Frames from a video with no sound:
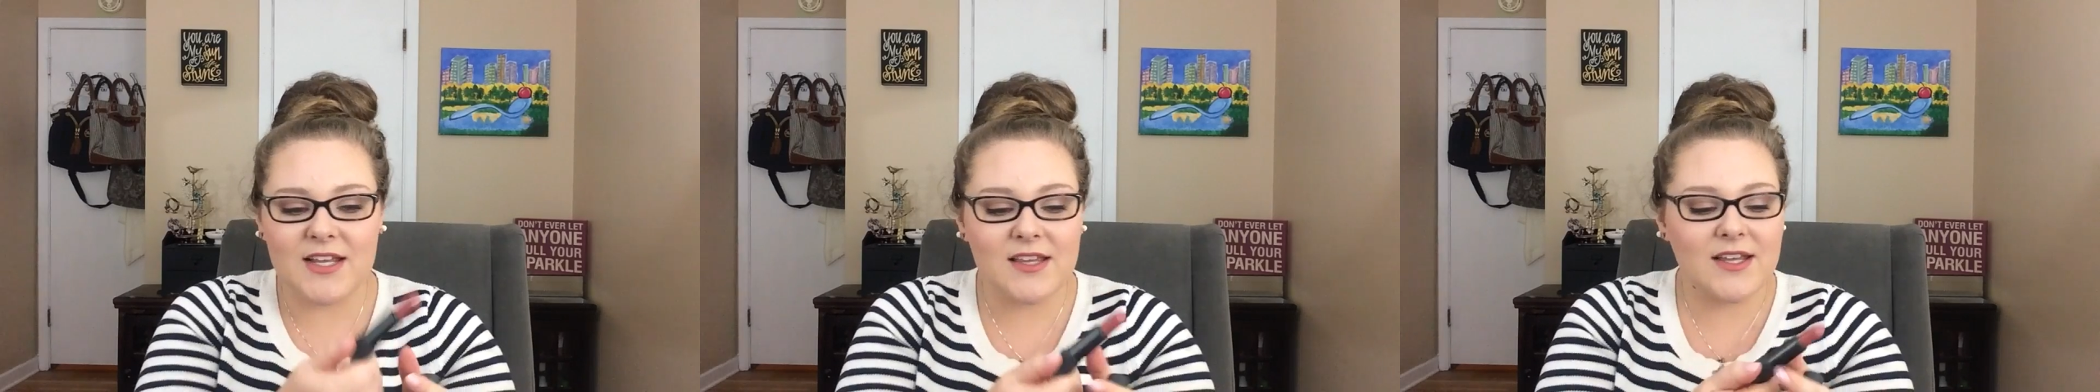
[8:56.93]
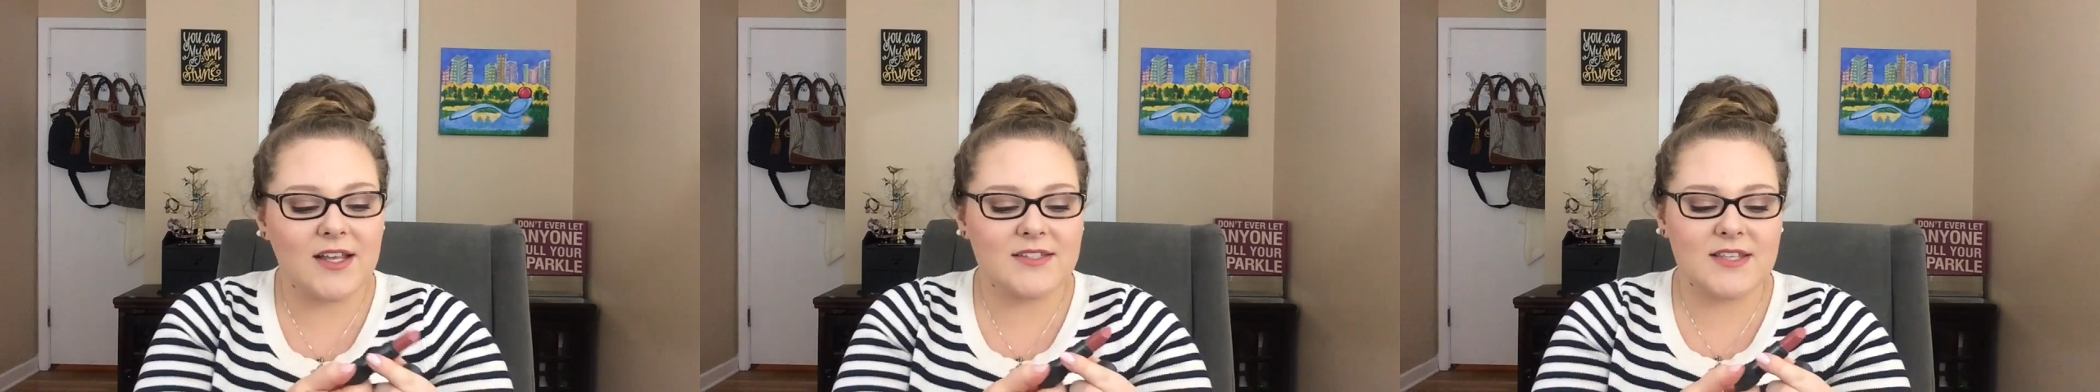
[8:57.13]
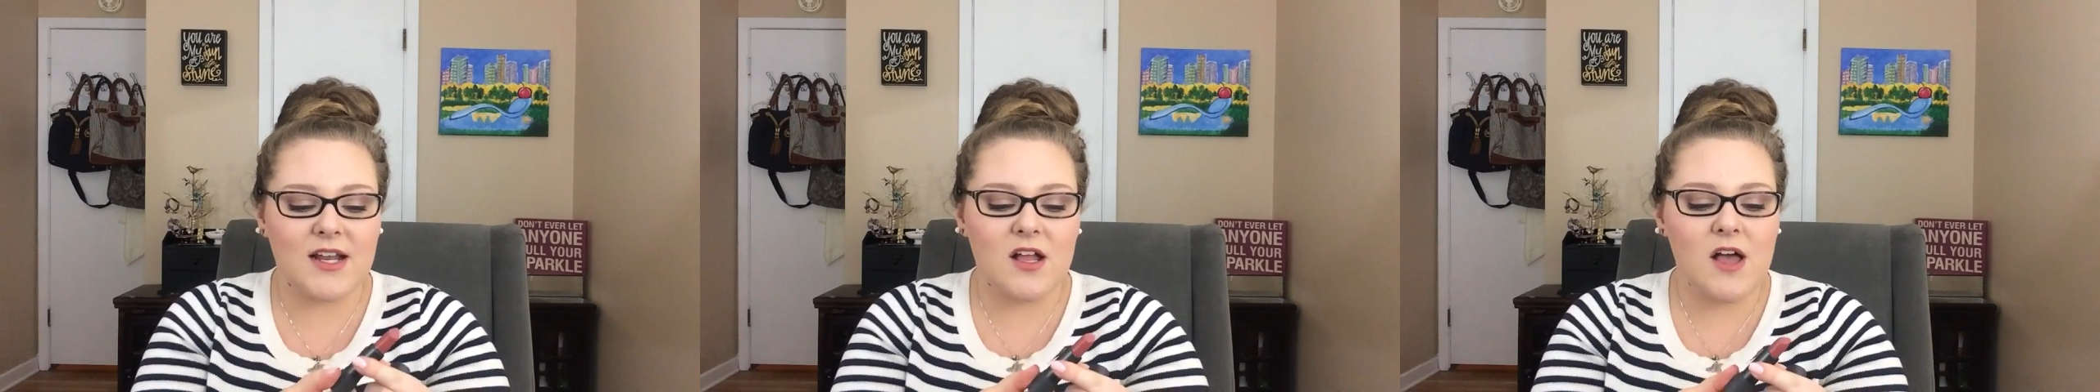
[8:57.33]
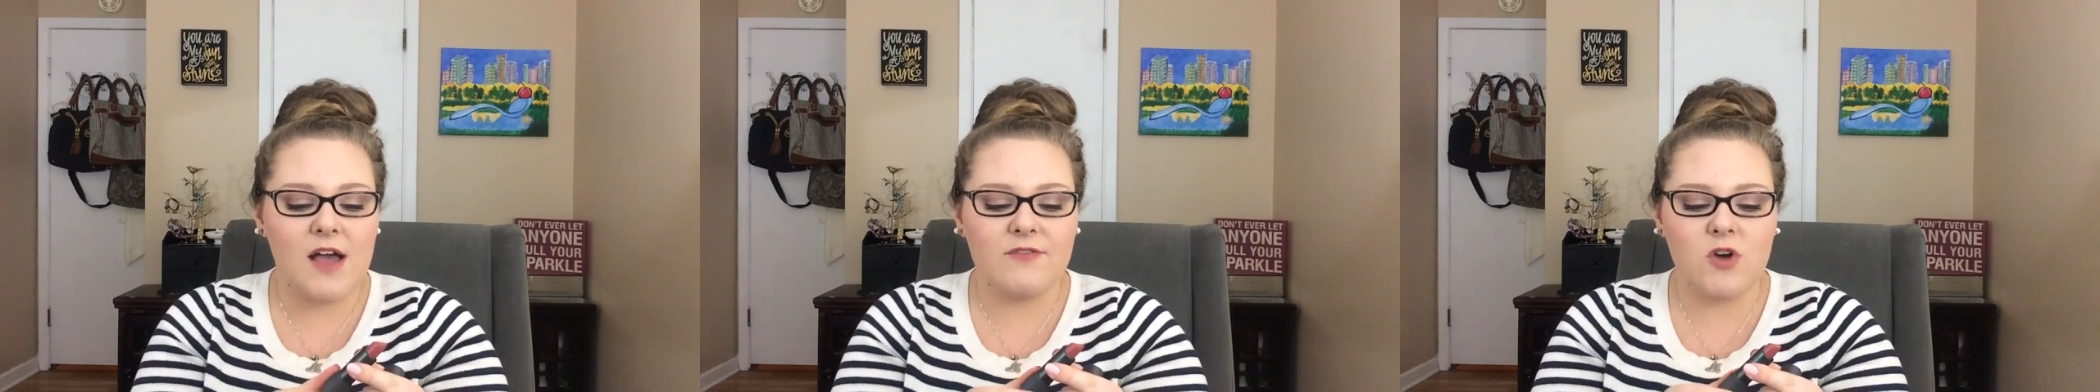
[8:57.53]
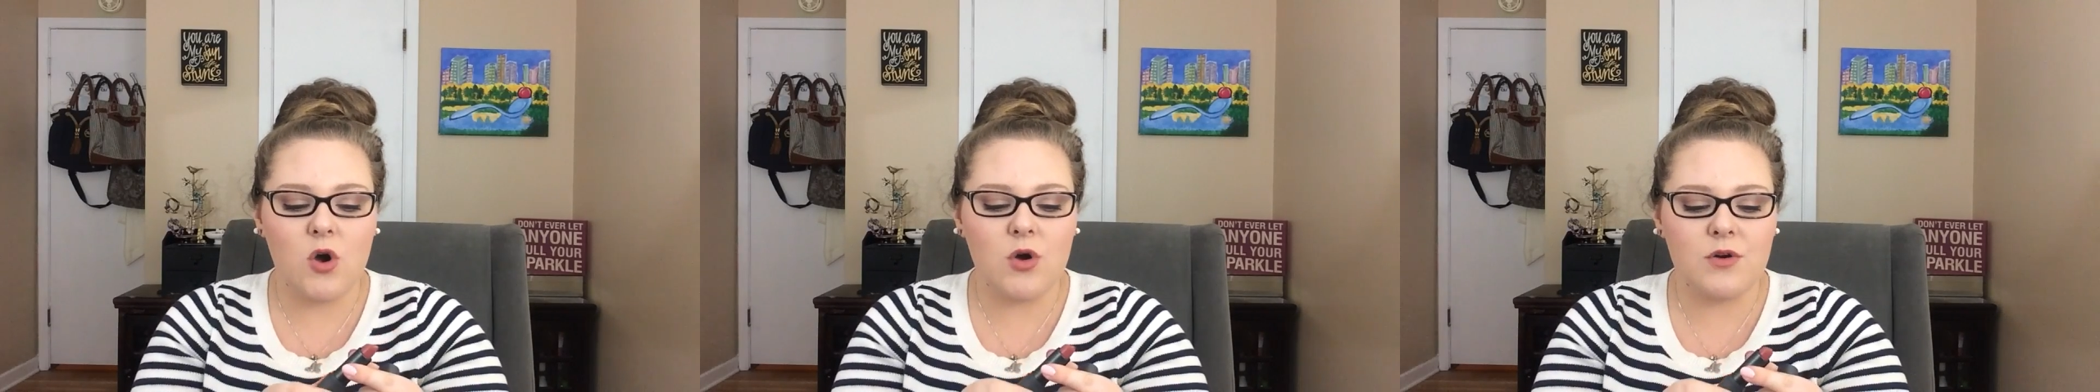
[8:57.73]
Like I said, I'll
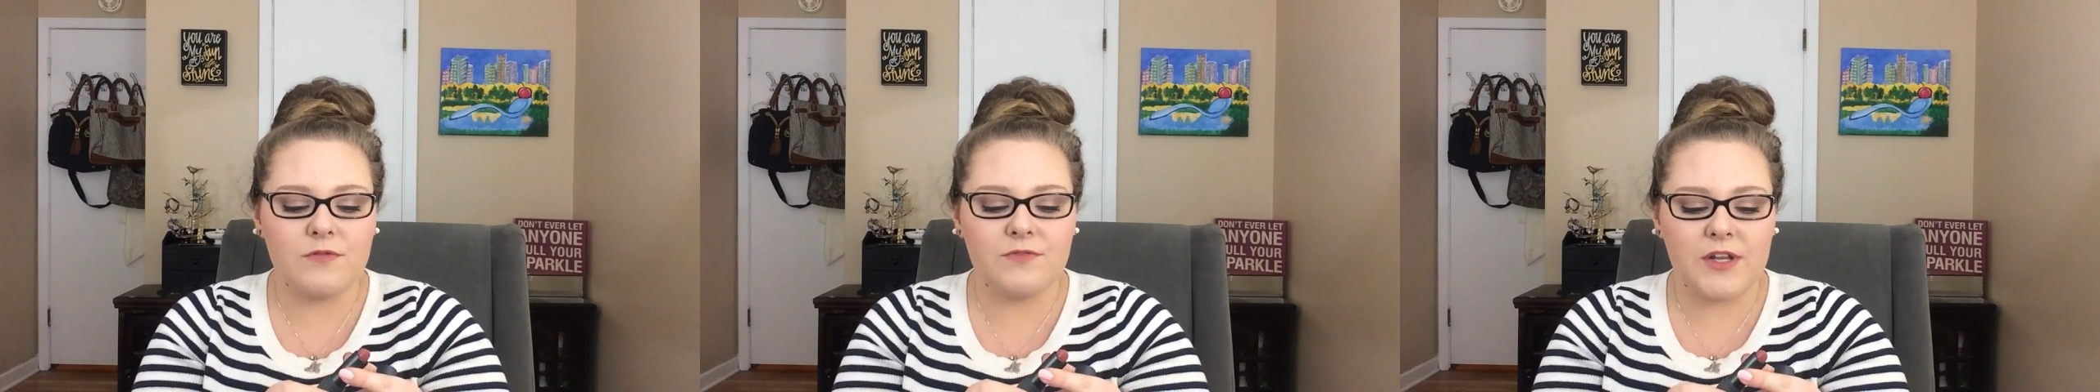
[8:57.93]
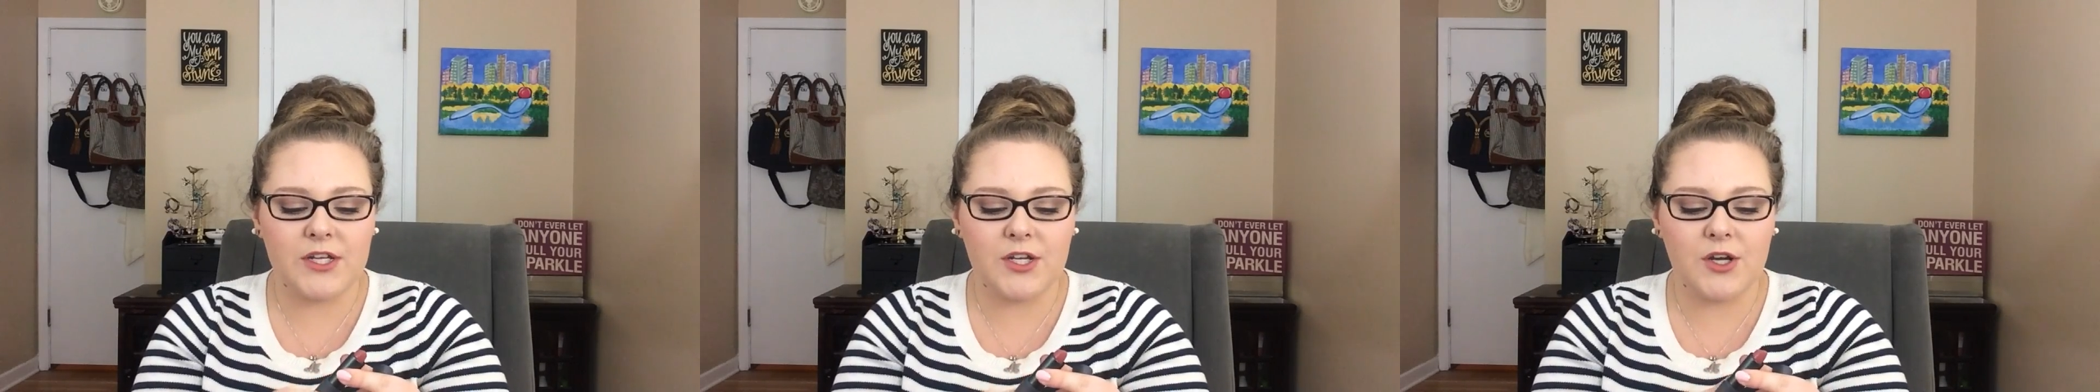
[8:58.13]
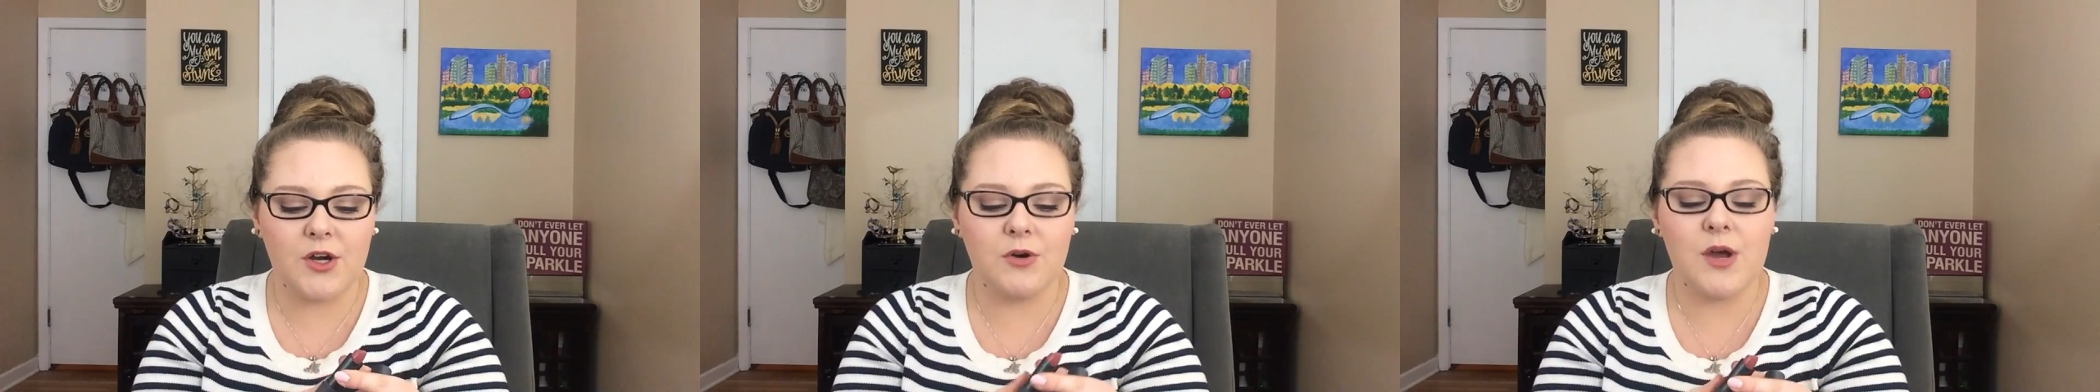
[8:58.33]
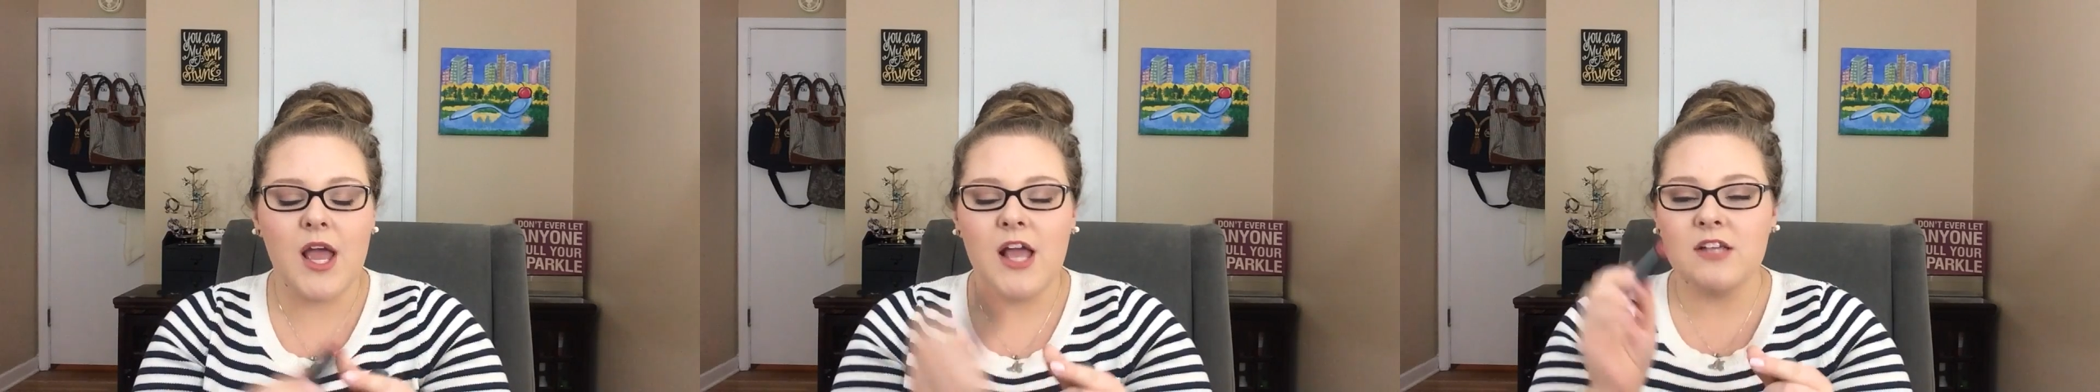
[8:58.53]
have a whole video.